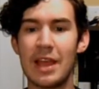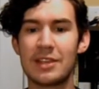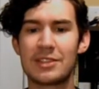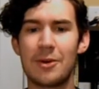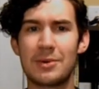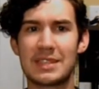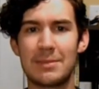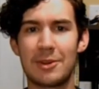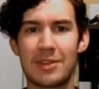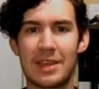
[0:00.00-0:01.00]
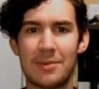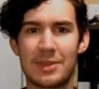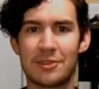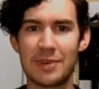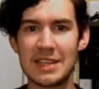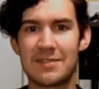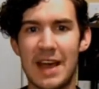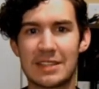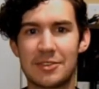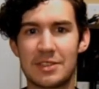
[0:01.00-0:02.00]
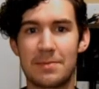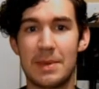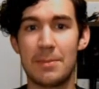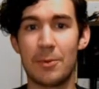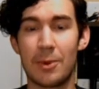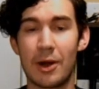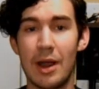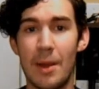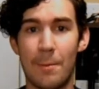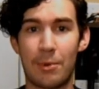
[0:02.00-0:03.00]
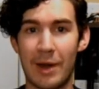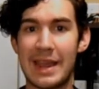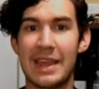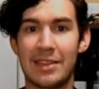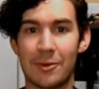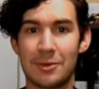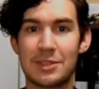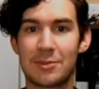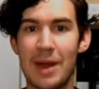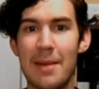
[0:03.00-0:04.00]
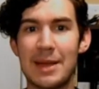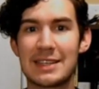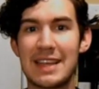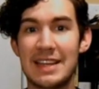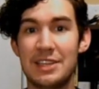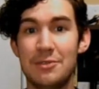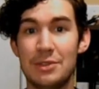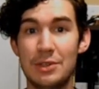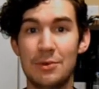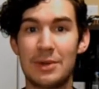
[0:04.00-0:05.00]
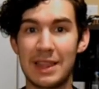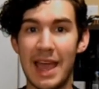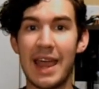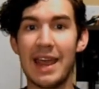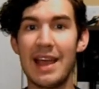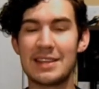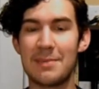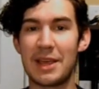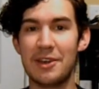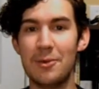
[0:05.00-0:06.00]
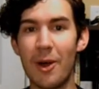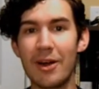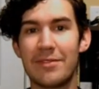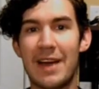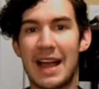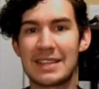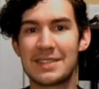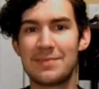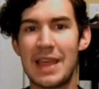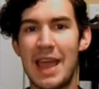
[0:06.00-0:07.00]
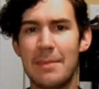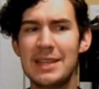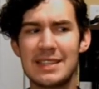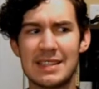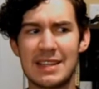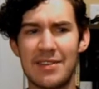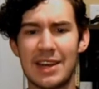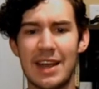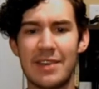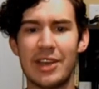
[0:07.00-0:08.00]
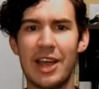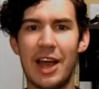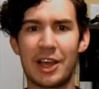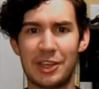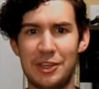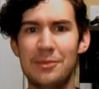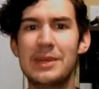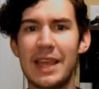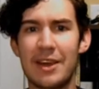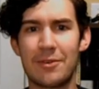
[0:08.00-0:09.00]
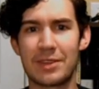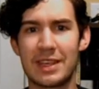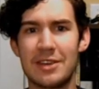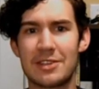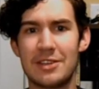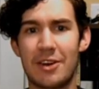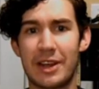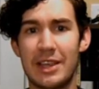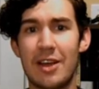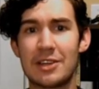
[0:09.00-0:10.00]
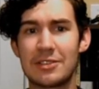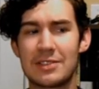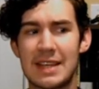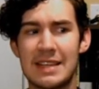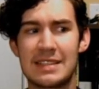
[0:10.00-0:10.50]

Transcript: So similar thing with the dress fasteners. If people were breaking their old ceramics, they had to use new clay to make new artifacts. It means this stuff can kind of accumulate over the years in archaeological sites.